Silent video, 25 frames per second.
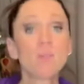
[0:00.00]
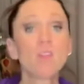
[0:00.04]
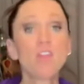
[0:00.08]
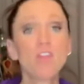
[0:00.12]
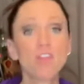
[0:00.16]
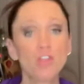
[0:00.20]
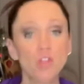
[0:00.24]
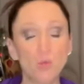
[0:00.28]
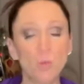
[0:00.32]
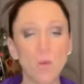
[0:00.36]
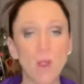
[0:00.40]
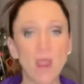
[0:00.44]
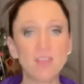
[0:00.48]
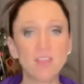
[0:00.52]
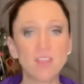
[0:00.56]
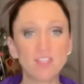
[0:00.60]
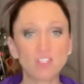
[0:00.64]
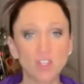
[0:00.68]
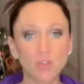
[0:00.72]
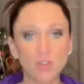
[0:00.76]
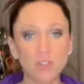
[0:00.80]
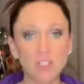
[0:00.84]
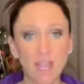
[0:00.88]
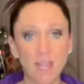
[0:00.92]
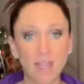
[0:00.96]
The way that
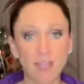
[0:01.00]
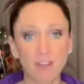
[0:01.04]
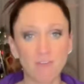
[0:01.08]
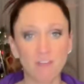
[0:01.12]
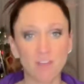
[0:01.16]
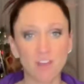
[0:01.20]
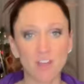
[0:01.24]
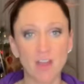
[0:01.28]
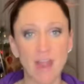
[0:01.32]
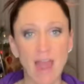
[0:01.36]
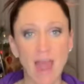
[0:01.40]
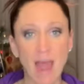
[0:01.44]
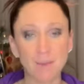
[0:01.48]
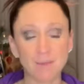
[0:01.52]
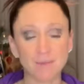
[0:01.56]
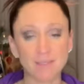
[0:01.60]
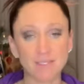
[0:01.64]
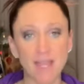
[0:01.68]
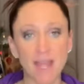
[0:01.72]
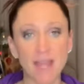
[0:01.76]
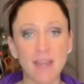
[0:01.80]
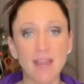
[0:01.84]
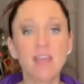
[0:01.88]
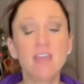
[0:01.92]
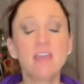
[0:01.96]
you check in for your ab
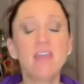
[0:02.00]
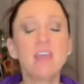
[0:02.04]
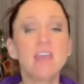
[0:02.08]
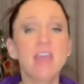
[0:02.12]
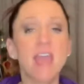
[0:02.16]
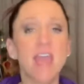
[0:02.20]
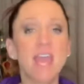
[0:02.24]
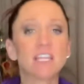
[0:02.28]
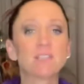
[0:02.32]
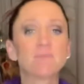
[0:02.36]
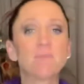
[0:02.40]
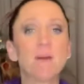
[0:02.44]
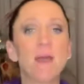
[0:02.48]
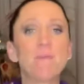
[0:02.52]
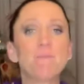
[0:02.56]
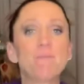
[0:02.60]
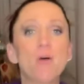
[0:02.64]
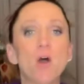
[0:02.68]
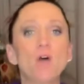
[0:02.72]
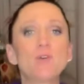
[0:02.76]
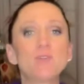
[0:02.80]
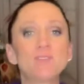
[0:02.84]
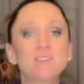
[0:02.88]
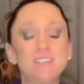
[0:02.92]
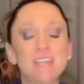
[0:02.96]
set is by
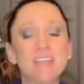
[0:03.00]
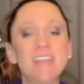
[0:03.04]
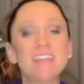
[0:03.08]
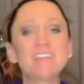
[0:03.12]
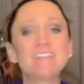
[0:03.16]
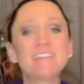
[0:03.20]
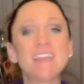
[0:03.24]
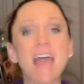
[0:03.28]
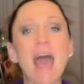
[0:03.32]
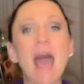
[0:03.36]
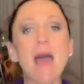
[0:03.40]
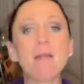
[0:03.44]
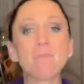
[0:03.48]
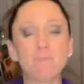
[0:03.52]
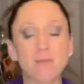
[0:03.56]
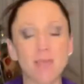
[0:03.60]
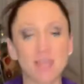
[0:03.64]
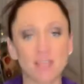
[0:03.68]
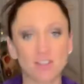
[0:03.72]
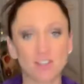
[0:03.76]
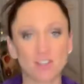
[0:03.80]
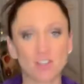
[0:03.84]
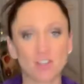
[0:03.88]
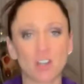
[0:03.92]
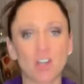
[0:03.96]
posting that
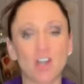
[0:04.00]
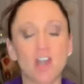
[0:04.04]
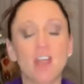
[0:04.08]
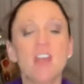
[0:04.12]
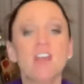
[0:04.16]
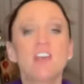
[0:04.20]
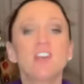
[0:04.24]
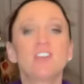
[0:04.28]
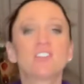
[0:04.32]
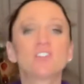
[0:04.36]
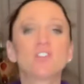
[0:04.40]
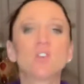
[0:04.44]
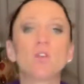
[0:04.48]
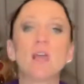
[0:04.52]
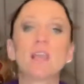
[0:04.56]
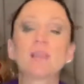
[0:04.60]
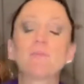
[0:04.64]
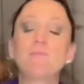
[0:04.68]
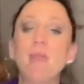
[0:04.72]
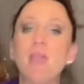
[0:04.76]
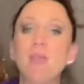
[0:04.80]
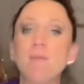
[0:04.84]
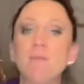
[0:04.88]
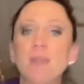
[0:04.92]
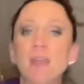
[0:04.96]
picture. So like
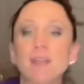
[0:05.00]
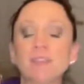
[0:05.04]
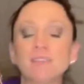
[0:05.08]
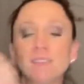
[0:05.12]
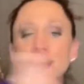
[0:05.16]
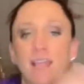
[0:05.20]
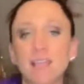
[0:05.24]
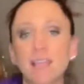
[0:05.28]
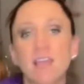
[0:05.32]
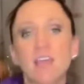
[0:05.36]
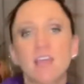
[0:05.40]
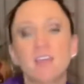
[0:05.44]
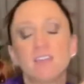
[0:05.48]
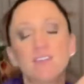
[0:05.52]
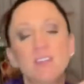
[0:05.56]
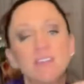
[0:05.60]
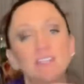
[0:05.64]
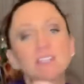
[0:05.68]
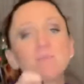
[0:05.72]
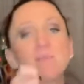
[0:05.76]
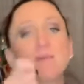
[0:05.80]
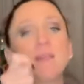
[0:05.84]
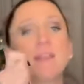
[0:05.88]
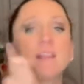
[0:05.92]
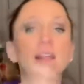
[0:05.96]
maybe it's like
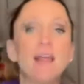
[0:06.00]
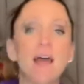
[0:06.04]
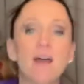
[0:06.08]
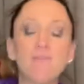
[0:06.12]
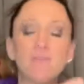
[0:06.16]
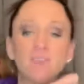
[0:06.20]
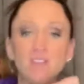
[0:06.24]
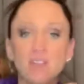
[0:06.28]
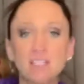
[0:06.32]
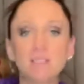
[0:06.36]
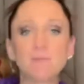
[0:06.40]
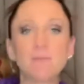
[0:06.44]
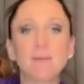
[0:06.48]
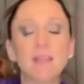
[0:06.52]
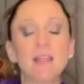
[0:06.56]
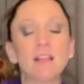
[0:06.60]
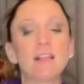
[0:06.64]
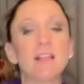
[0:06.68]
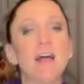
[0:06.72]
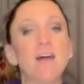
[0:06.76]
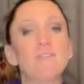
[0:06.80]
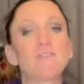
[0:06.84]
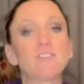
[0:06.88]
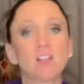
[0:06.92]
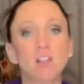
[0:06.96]
this many left, this many
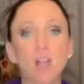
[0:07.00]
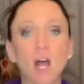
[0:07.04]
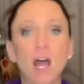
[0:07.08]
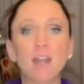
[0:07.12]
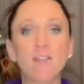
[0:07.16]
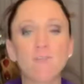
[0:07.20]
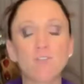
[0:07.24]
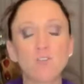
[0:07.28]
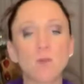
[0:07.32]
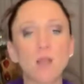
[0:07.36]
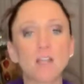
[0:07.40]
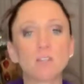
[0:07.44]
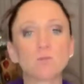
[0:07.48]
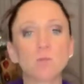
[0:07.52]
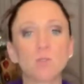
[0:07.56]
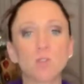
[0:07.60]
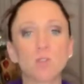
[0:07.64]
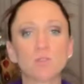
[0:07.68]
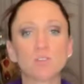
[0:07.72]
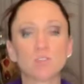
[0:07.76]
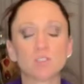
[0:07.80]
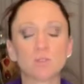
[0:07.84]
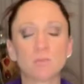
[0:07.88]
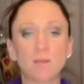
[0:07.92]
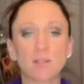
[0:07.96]
left. A lot of you guys will
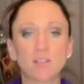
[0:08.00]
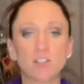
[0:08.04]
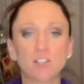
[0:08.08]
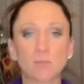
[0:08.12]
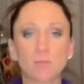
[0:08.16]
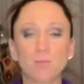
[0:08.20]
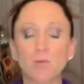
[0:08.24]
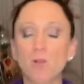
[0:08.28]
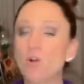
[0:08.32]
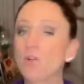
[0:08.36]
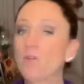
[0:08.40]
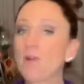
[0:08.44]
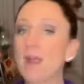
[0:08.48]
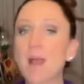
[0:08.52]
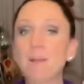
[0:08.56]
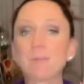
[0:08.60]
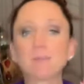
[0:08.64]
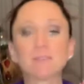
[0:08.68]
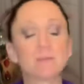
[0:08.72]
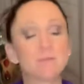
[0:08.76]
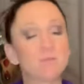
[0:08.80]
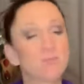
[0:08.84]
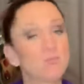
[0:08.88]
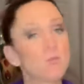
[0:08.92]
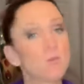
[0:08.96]
use those picture
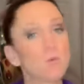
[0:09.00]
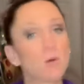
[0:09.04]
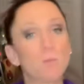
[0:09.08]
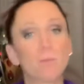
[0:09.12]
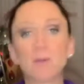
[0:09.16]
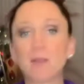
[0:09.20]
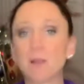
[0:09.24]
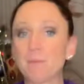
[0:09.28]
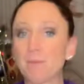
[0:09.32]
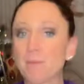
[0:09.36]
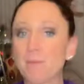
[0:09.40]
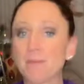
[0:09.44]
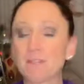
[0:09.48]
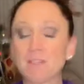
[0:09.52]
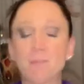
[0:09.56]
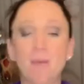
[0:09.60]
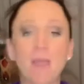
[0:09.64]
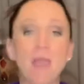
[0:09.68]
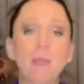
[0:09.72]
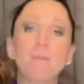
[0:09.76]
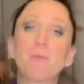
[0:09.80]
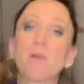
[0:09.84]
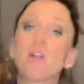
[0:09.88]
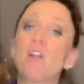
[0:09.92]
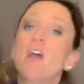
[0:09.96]
programs. Some of you will print up a piece of
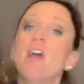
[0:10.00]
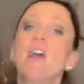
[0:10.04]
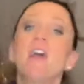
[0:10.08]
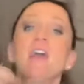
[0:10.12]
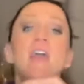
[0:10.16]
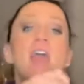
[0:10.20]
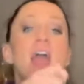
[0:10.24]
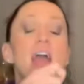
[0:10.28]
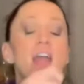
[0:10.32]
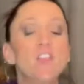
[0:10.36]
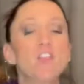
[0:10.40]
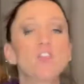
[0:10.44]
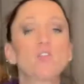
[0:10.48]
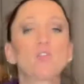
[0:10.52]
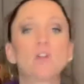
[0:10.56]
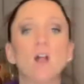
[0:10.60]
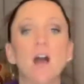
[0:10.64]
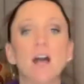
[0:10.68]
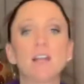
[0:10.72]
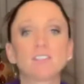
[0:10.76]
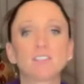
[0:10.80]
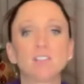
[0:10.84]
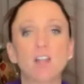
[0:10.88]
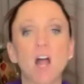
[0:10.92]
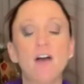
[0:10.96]
paper and you
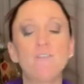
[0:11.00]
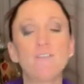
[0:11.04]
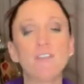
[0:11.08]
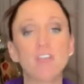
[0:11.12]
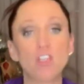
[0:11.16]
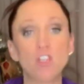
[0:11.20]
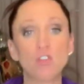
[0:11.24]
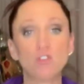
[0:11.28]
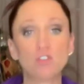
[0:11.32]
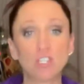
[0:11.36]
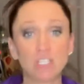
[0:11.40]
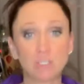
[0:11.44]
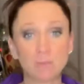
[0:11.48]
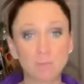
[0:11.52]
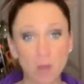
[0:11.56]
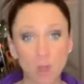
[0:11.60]
cross it off and you just